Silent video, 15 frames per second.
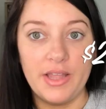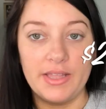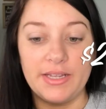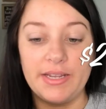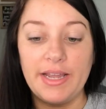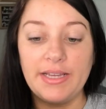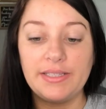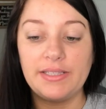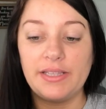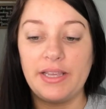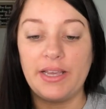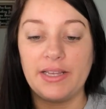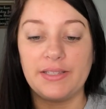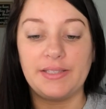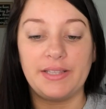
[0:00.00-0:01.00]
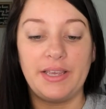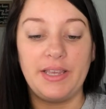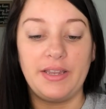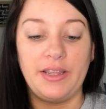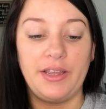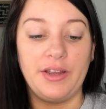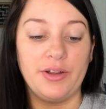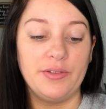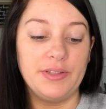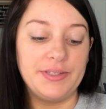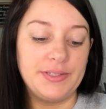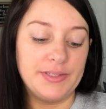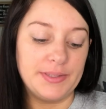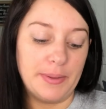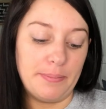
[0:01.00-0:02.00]
the next thing I see in here, this
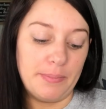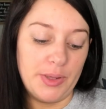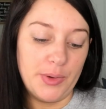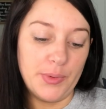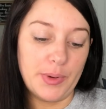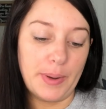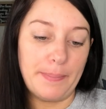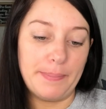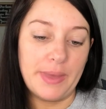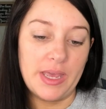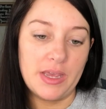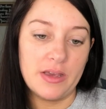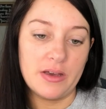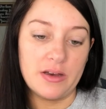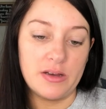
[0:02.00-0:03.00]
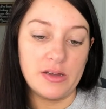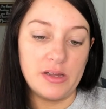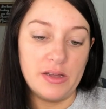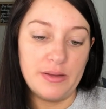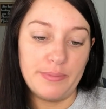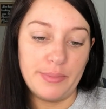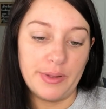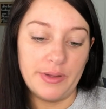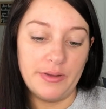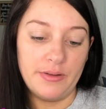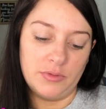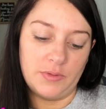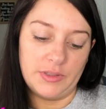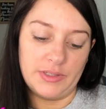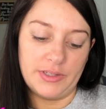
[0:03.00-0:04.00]
is a Milk Makeup.
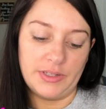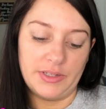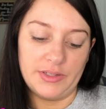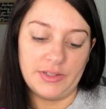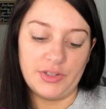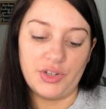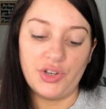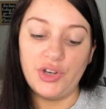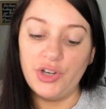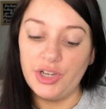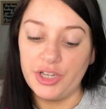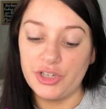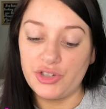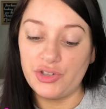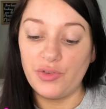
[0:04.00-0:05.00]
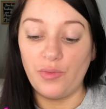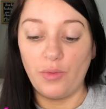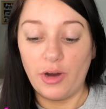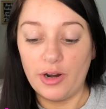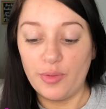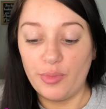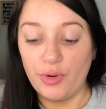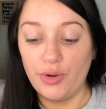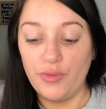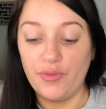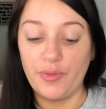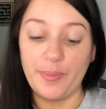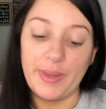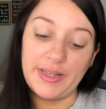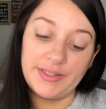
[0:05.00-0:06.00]
What is this? Kush Waterproof
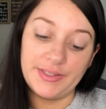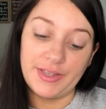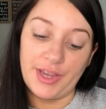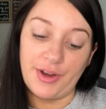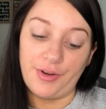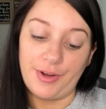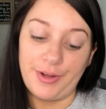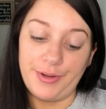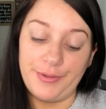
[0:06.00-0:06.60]
Mascara.